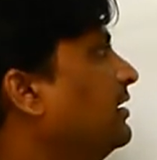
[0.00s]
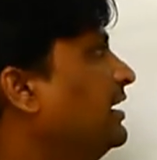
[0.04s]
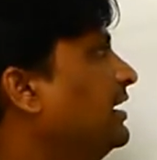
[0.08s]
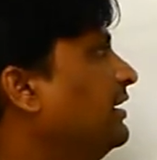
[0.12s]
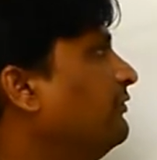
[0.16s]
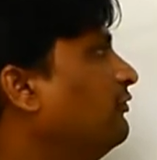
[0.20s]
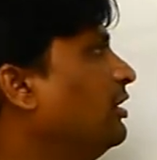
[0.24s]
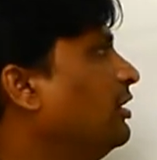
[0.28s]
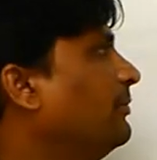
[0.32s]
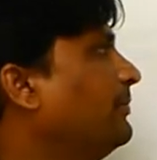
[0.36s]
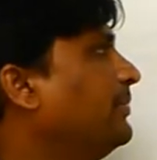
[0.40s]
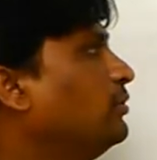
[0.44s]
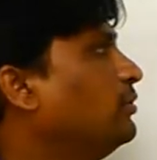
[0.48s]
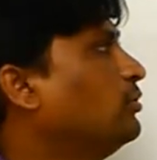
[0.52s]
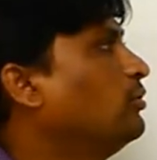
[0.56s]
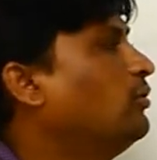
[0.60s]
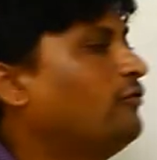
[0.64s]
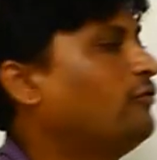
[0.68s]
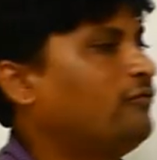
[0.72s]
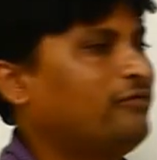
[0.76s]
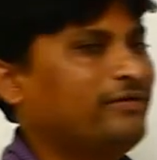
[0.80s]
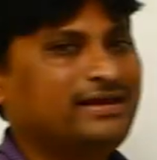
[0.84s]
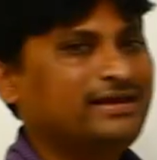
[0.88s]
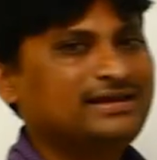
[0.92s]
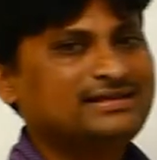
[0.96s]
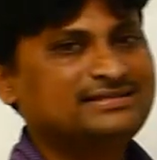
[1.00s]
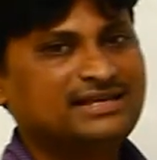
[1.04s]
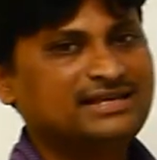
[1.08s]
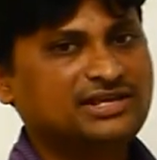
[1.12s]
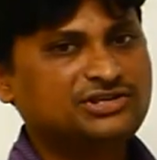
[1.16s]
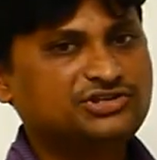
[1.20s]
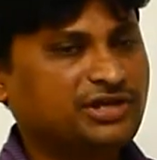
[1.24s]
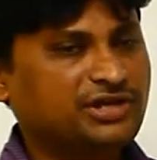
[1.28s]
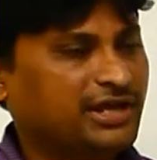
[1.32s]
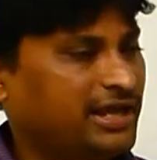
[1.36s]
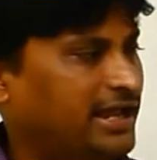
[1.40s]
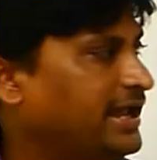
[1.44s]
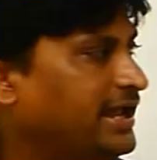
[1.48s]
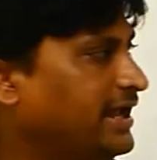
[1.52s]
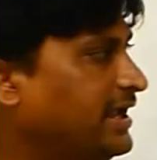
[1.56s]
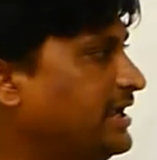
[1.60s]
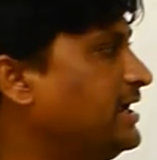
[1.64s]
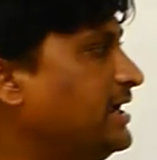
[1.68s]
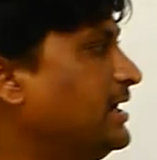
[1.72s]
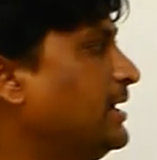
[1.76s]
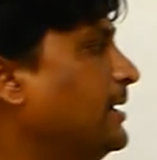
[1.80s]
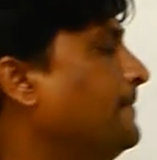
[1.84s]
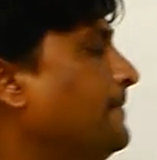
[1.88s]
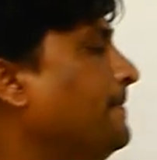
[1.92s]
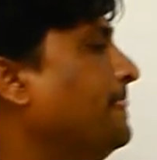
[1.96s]
developing of a such egg.
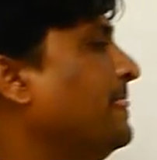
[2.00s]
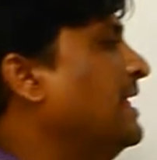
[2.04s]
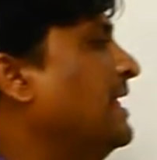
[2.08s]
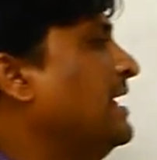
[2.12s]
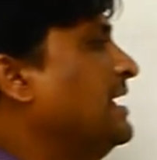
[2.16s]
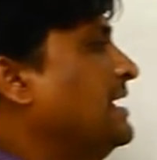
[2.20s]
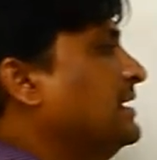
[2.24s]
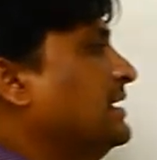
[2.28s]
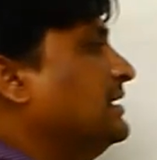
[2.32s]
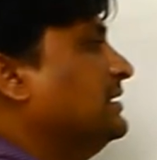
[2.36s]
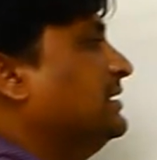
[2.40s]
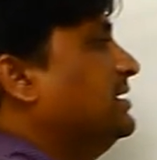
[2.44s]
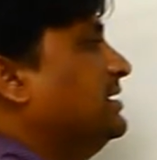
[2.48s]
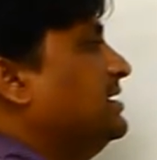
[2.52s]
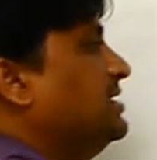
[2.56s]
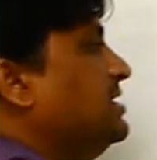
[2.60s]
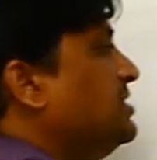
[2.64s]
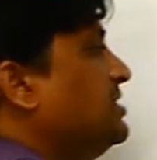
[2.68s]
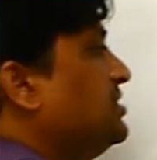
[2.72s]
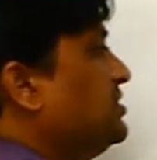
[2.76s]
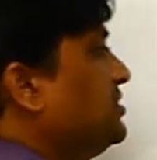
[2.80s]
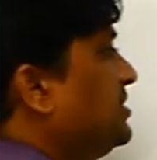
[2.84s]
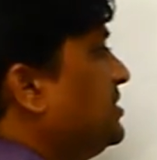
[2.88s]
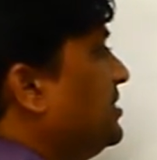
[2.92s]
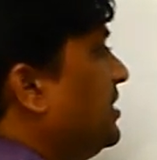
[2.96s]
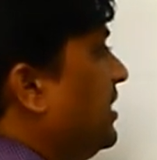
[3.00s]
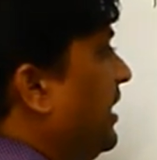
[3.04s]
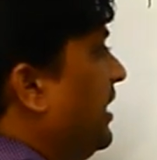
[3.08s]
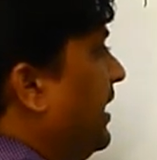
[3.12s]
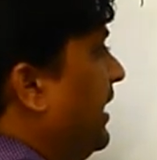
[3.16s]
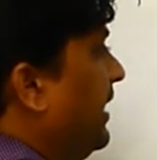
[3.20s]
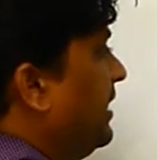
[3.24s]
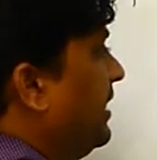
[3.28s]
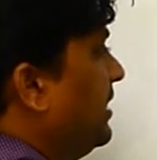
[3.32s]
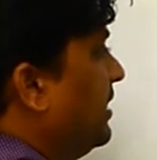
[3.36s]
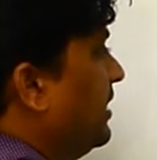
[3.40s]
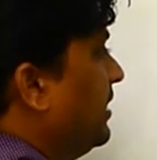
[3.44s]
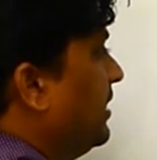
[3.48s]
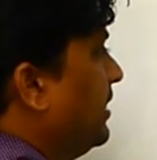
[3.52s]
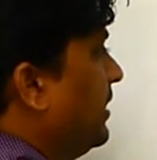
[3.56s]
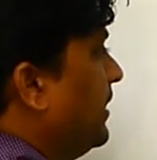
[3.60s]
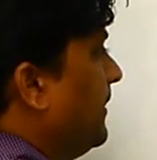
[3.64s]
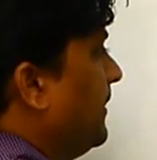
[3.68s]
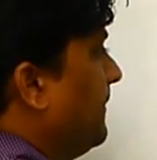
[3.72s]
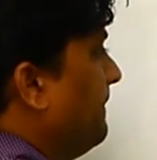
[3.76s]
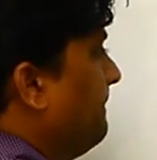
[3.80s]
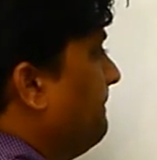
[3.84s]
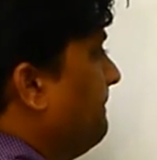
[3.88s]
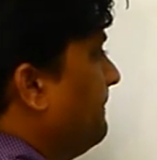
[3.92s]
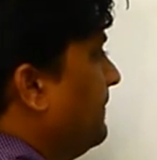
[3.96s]
This egg
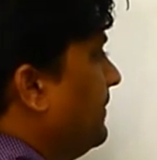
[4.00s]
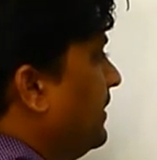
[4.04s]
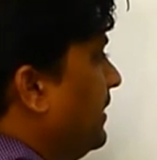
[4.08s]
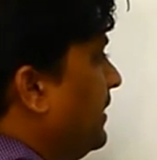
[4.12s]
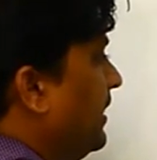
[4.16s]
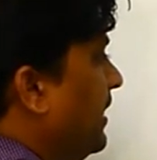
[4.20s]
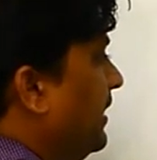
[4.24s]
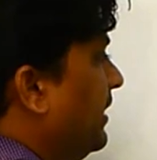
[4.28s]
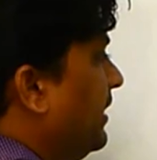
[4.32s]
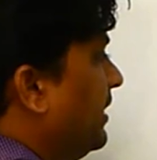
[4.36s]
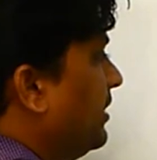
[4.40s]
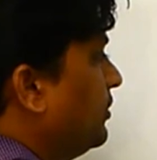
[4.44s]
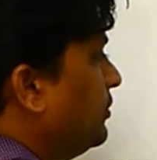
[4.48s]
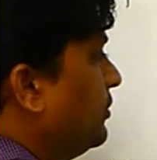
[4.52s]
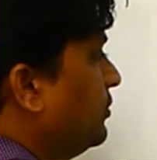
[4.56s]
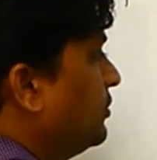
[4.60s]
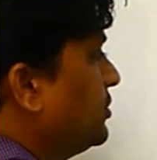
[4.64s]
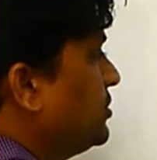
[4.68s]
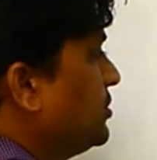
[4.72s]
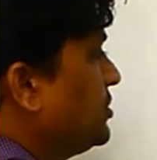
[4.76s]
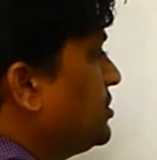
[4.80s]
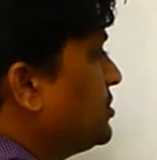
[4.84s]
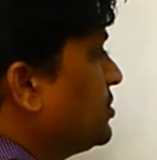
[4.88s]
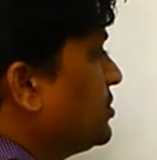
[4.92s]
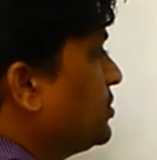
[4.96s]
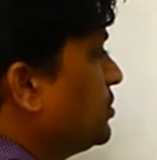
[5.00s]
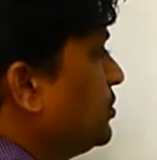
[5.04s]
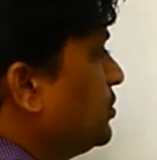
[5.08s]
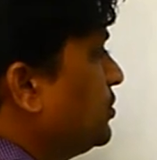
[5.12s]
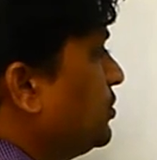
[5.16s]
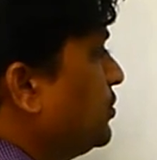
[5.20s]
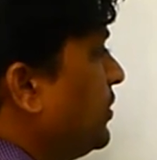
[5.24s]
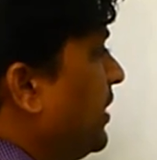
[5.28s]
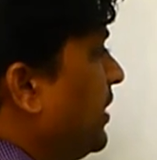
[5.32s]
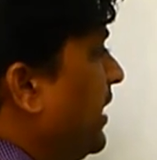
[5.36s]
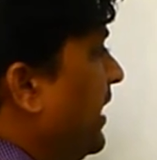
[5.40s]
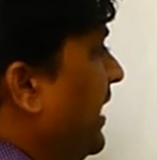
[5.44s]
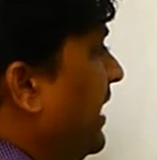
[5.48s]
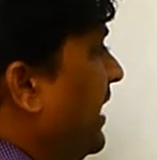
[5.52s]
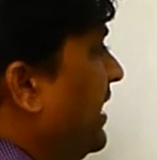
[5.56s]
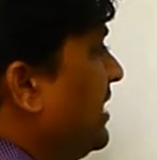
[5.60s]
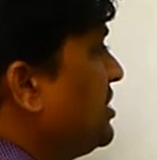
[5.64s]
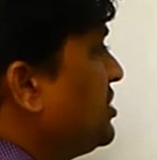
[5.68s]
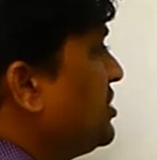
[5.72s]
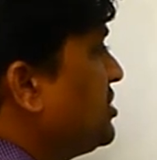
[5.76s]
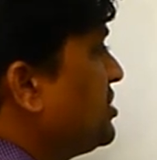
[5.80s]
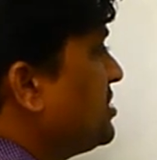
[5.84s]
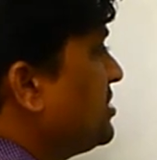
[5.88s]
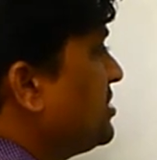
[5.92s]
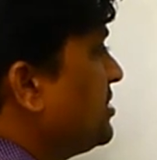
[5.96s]
undergoes to
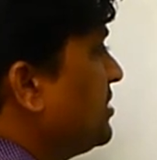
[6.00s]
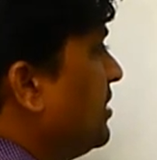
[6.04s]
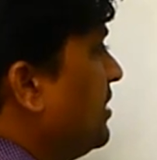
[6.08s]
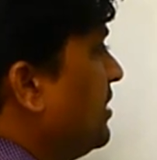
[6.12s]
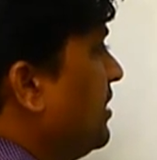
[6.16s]
hatch.